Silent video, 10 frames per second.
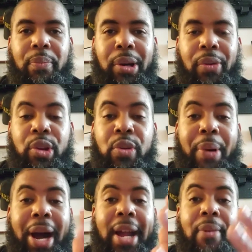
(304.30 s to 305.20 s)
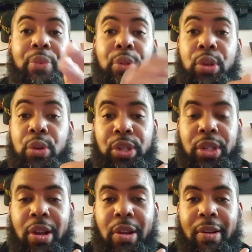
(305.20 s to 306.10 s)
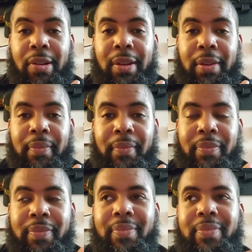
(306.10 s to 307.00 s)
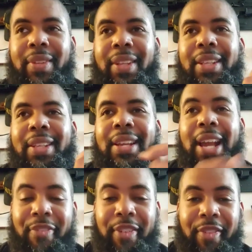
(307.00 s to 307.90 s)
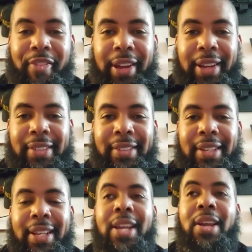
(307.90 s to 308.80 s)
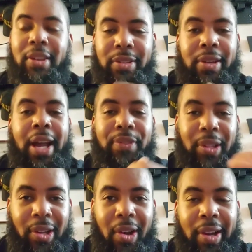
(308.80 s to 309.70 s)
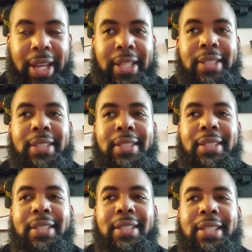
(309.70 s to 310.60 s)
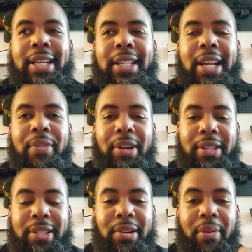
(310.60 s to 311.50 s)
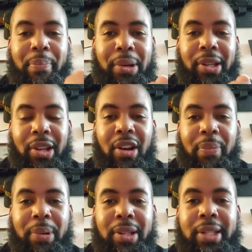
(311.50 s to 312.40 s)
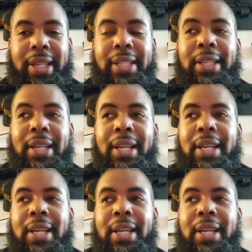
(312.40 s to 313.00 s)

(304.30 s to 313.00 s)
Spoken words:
But when you buy them using your FFL, you have to log it. You have to have a log book, and